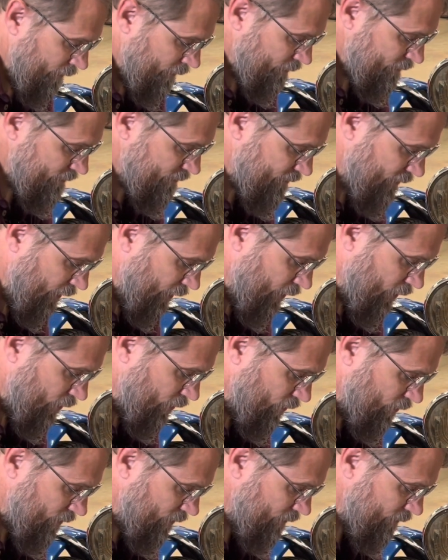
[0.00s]

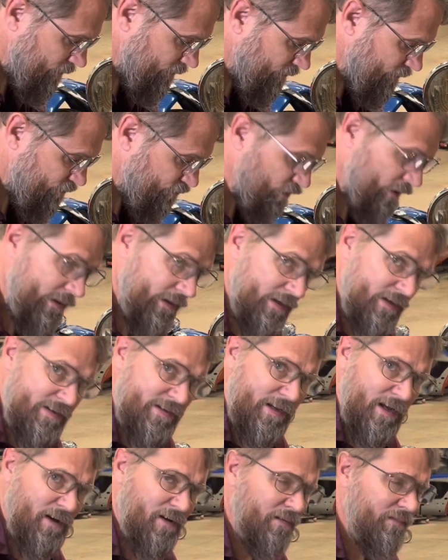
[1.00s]
So run into
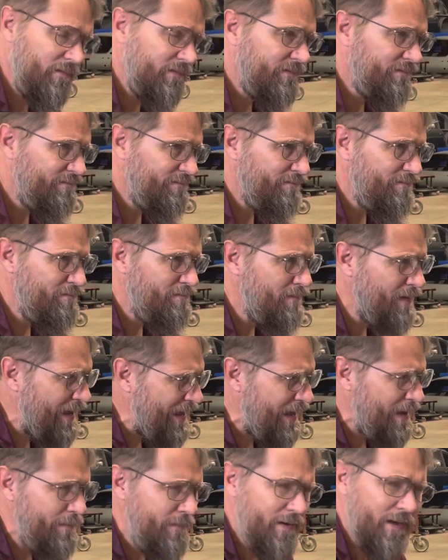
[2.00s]
town,
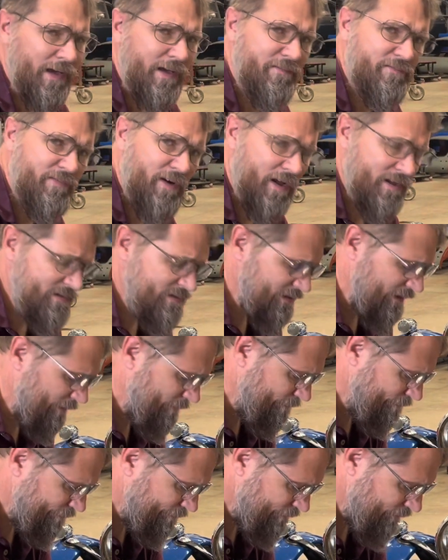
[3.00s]
maybe I can find
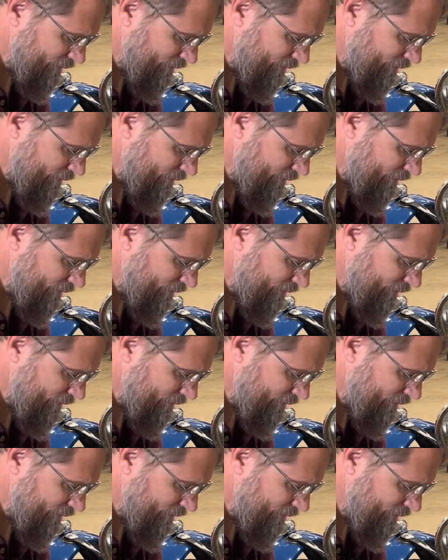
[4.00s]
something.